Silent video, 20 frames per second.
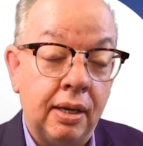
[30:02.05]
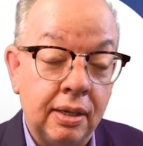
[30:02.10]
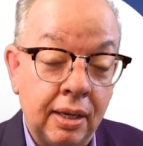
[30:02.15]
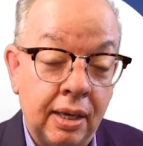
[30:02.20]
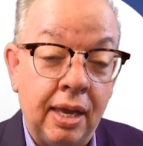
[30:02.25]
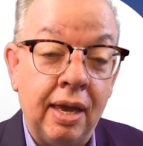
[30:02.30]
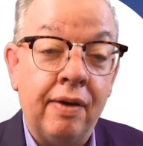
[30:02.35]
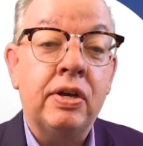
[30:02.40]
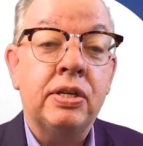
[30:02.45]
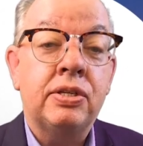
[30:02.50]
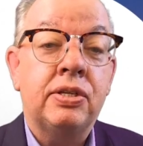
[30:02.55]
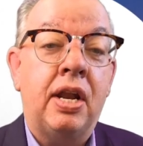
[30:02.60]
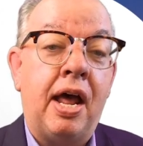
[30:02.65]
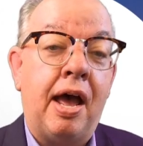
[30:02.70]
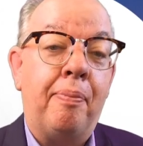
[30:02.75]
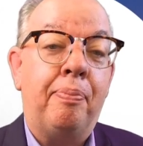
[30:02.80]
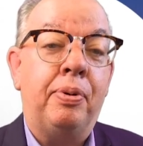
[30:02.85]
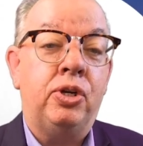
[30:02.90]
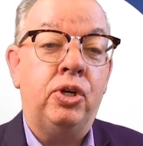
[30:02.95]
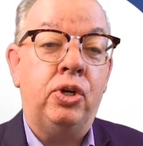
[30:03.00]
Give us an
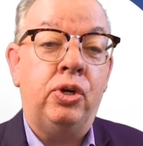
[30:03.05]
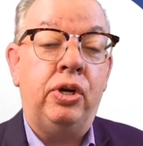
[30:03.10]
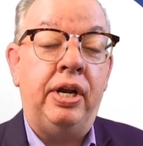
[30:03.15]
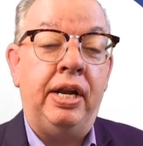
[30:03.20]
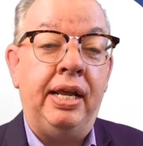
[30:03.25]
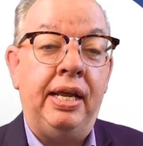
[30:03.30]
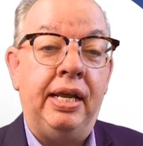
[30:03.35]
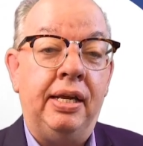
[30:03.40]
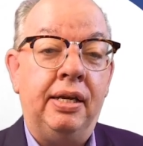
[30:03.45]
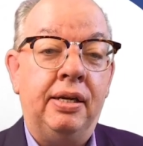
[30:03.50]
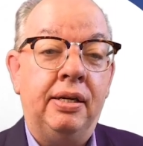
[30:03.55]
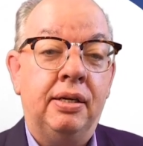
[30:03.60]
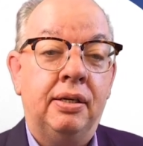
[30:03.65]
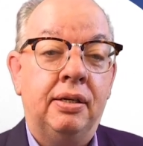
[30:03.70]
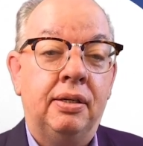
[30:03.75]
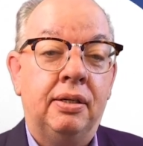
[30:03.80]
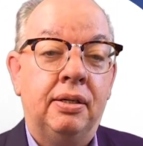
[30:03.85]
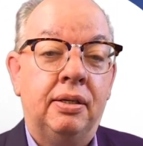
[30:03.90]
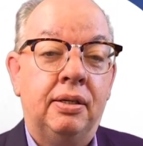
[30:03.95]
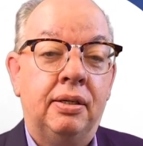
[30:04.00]
opportunity
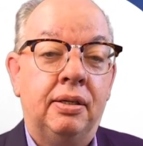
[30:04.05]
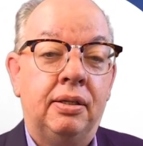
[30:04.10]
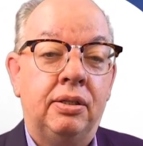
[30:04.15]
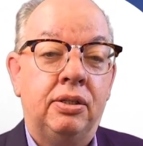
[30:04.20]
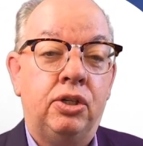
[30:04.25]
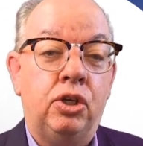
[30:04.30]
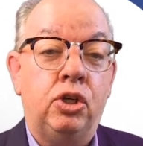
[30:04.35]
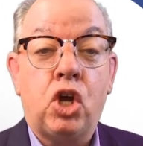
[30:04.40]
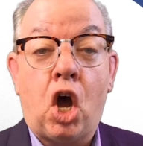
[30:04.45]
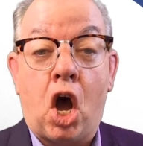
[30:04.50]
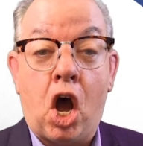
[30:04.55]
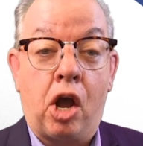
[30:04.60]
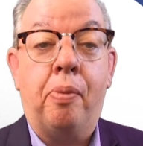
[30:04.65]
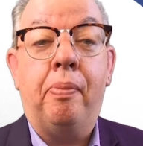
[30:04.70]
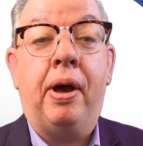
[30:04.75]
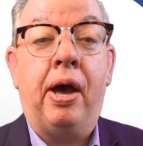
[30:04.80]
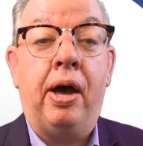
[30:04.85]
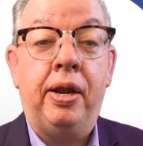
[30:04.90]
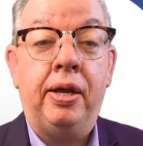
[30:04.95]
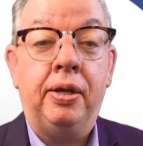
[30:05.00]
to talk
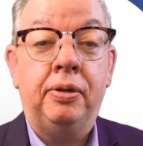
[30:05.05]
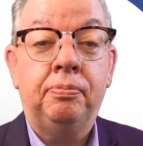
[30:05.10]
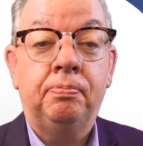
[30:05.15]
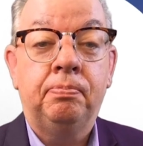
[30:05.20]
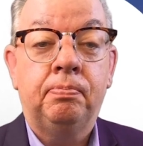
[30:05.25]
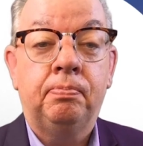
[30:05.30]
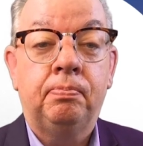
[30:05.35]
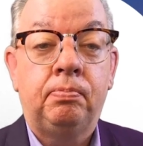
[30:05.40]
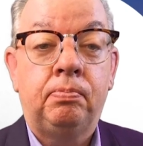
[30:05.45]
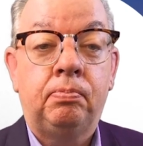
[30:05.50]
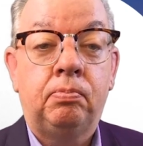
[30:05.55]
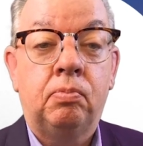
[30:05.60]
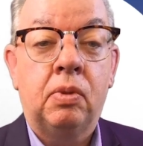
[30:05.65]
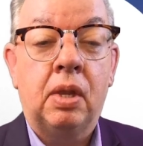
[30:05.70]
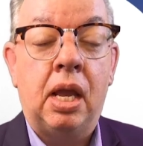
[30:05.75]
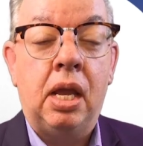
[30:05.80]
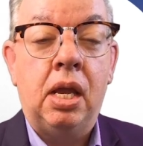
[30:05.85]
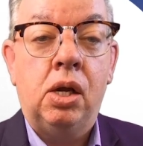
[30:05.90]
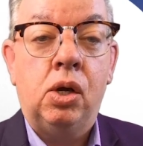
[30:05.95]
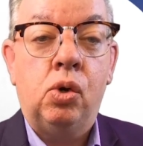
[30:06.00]
about it.
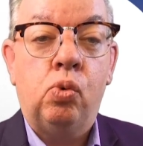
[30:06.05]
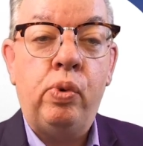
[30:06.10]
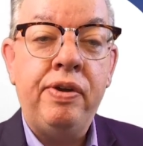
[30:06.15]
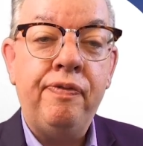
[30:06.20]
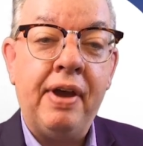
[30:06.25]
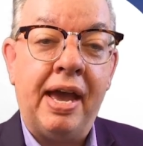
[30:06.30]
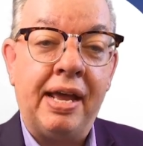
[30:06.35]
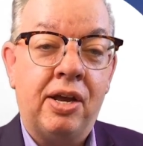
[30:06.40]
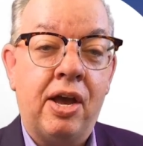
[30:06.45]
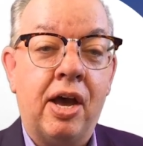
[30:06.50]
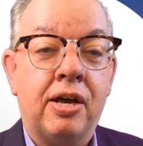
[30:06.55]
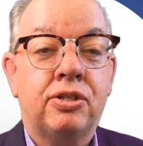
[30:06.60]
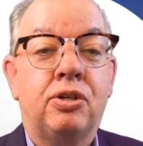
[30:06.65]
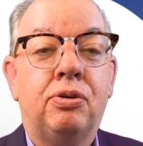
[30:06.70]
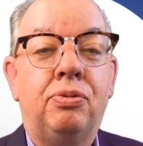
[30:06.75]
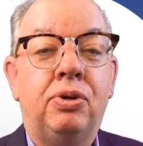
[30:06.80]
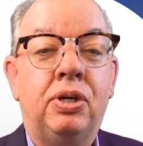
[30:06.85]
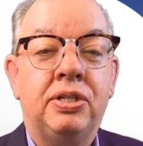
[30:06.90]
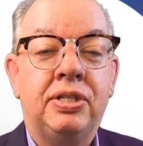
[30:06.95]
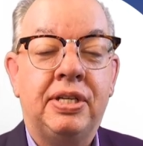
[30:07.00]
We've had
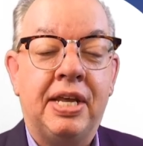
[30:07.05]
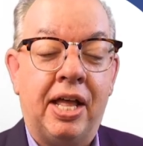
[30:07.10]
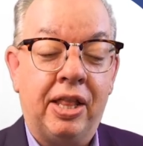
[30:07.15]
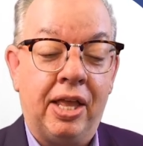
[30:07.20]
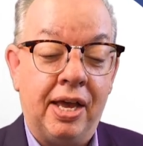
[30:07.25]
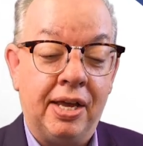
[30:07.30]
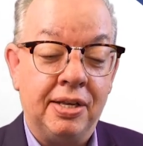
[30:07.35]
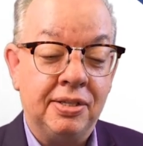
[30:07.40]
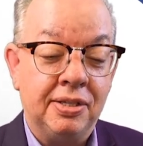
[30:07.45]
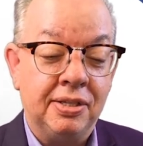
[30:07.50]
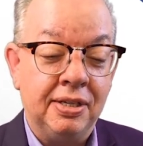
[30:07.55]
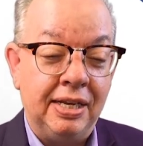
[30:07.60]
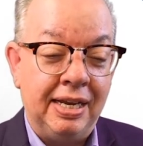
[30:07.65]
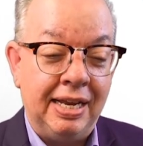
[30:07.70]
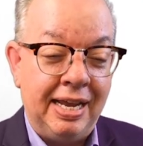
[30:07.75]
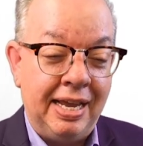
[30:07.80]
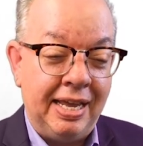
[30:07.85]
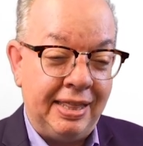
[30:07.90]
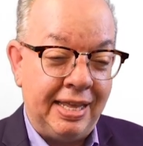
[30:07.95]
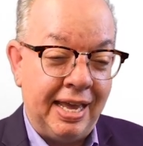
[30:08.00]
customers tell us
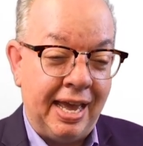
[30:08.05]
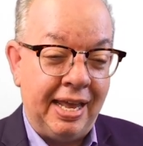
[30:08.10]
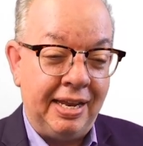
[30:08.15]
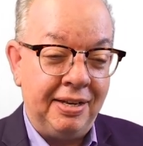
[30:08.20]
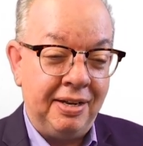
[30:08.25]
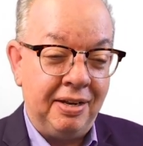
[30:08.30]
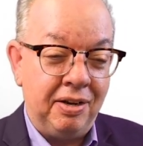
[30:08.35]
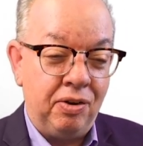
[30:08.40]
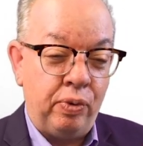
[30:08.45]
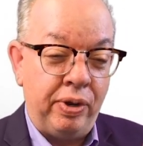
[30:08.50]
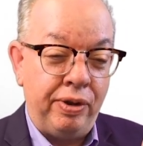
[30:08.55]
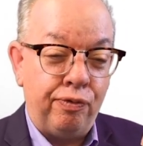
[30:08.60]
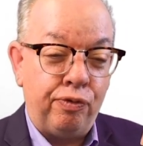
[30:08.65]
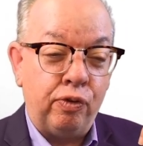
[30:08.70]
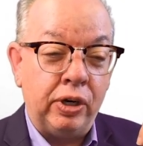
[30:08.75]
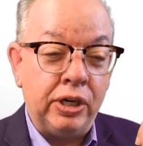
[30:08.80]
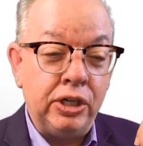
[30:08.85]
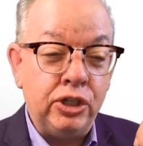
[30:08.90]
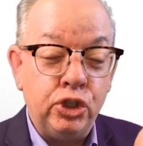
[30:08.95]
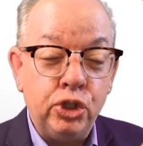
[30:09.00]
that we've
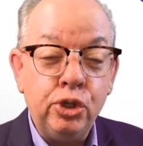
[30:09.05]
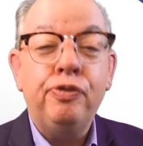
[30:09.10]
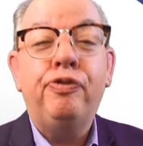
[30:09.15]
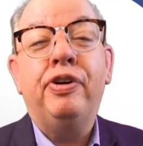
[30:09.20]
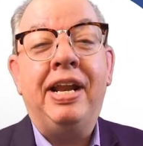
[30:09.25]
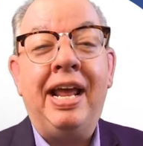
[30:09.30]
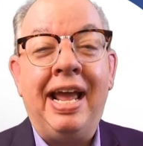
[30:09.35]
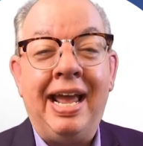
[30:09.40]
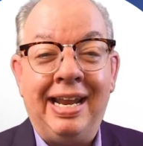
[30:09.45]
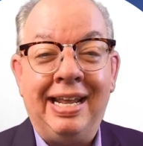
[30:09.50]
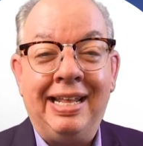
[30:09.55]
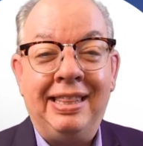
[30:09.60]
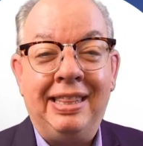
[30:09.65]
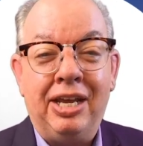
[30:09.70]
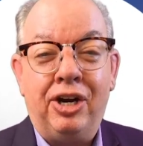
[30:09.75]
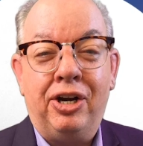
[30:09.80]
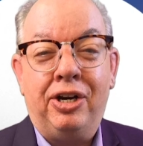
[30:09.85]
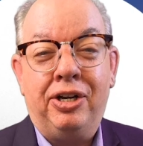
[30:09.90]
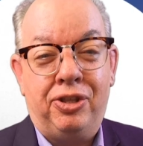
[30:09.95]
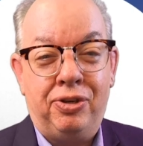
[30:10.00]
rejuvenated
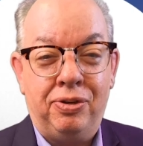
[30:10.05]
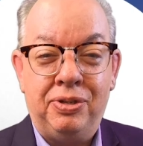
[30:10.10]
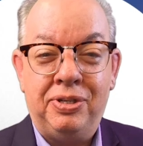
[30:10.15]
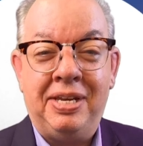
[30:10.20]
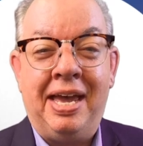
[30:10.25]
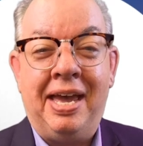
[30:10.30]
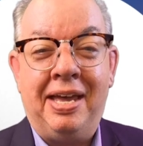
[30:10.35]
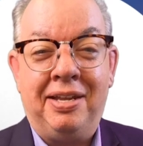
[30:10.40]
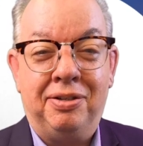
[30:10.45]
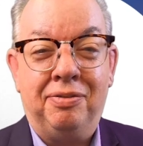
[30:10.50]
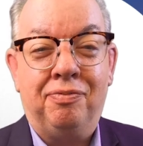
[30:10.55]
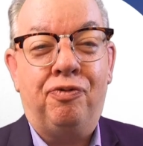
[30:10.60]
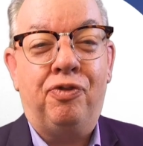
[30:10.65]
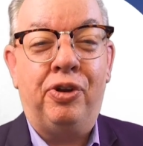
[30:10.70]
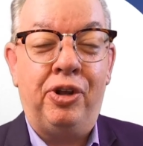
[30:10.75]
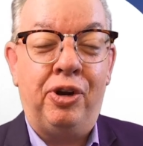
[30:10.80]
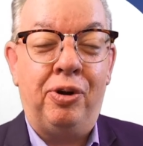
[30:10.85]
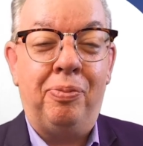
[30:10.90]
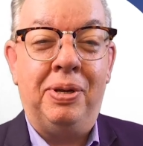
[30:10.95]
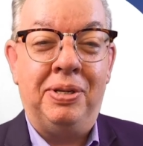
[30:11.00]
their enthusiasm
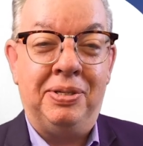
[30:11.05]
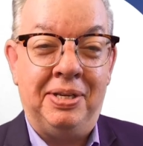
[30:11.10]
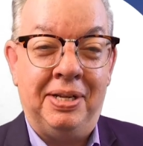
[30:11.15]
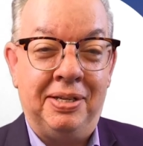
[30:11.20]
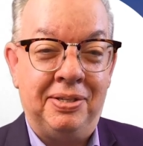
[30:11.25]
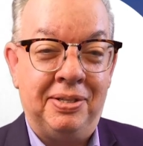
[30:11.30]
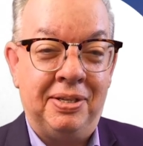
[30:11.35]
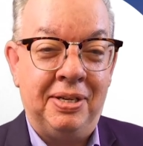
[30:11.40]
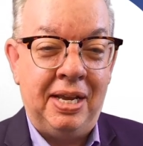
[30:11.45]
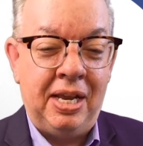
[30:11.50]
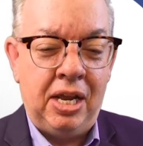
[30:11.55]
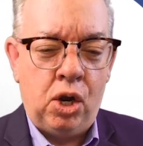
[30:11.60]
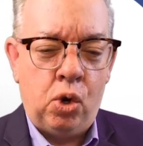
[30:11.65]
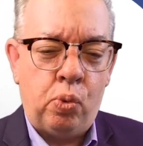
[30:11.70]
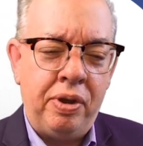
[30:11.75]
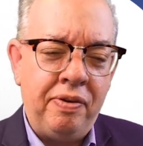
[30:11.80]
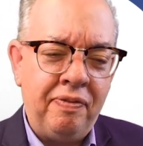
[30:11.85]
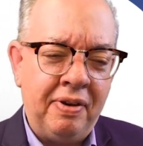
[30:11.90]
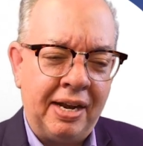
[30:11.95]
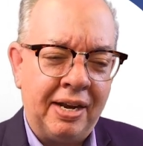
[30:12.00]
for their business.
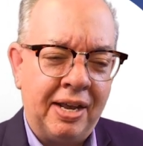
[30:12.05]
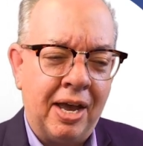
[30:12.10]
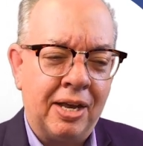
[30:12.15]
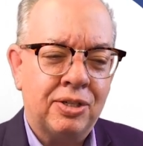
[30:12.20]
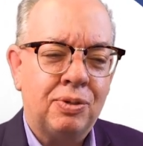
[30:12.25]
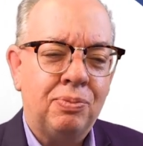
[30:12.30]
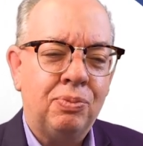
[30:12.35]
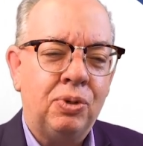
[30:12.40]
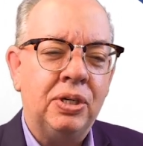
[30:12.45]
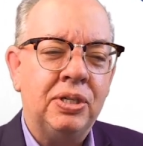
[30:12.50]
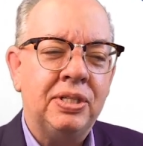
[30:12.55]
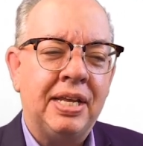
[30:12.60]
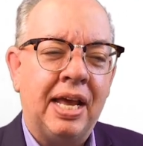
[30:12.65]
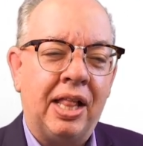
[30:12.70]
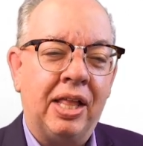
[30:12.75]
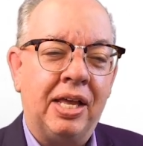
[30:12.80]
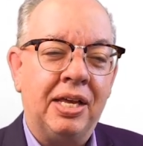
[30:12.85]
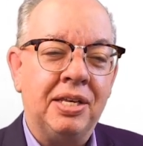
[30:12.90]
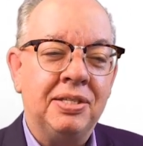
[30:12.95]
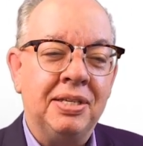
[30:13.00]
We've had customers
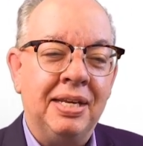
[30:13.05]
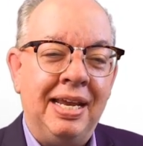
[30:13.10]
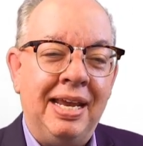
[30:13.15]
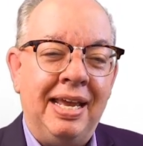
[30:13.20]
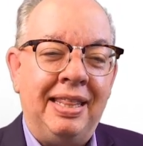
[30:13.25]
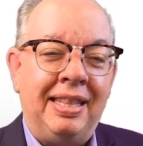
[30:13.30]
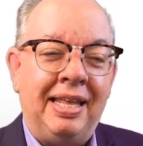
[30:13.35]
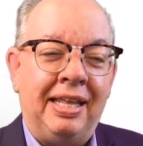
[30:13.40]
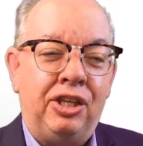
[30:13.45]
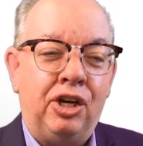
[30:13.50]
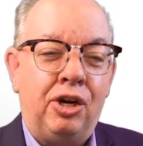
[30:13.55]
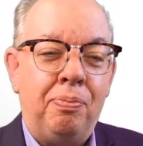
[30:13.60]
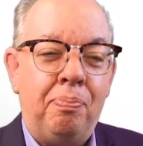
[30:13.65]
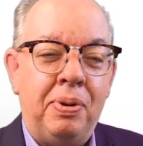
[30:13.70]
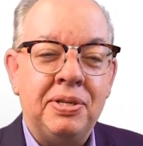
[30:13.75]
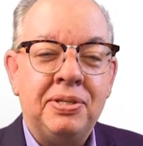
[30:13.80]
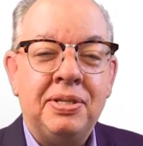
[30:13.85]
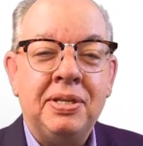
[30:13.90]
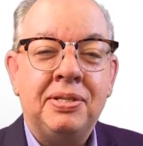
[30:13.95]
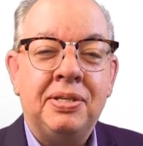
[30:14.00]
tell us that their
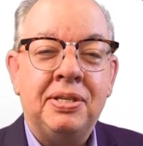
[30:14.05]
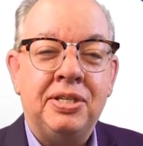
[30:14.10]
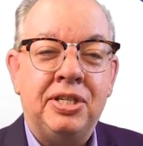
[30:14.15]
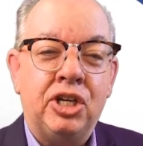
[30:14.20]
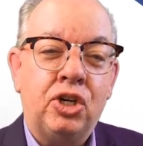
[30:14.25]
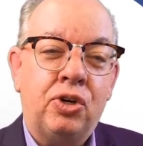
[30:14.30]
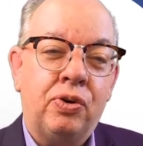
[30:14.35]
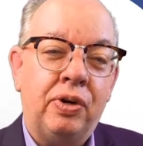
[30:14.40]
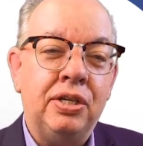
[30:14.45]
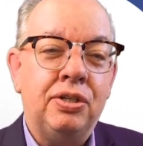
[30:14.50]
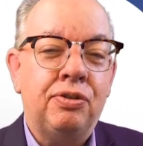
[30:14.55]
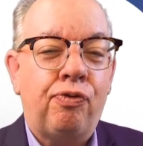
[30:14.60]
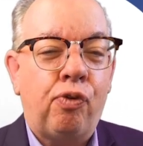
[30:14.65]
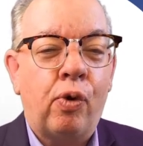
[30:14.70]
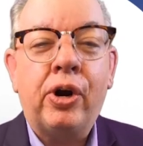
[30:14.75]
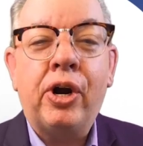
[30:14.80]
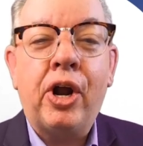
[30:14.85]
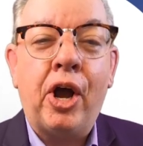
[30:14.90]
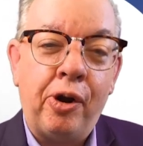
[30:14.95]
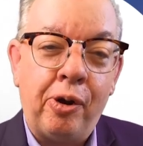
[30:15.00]
business has increased
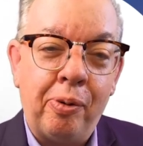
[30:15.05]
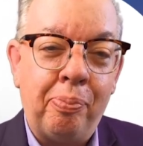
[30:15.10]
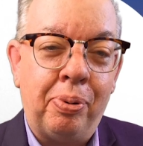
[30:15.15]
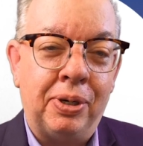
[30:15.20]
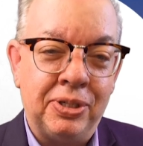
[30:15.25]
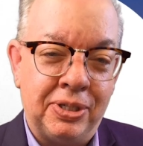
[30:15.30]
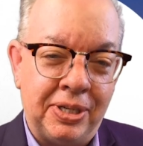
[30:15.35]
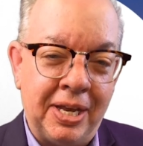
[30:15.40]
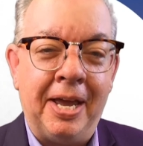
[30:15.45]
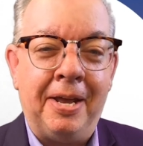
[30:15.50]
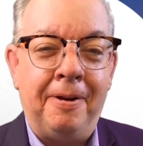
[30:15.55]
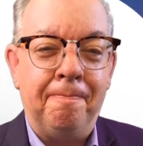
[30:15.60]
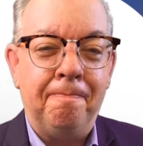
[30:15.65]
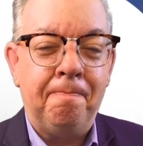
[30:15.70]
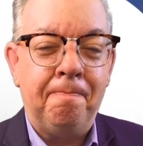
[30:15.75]
400%.